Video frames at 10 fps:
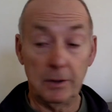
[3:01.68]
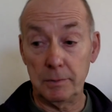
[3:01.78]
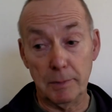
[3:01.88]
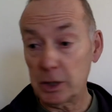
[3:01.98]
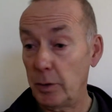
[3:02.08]

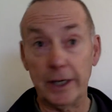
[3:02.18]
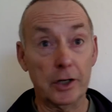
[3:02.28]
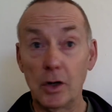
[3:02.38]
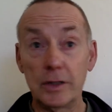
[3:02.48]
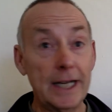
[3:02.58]
it's much quicker
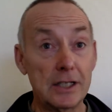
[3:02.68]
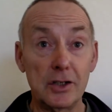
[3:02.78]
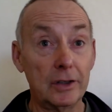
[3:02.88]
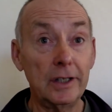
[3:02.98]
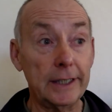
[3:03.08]
to contact
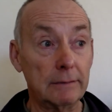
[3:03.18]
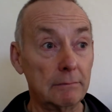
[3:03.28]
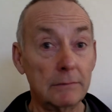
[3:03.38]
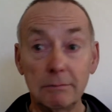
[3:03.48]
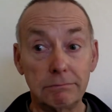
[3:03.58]
us
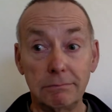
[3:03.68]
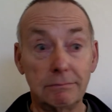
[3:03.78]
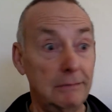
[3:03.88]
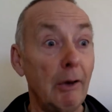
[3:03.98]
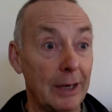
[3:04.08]
online. Well,
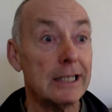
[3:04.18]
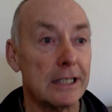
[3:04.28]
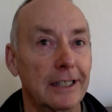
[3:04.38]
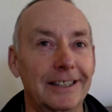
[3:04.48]
no, it isn't.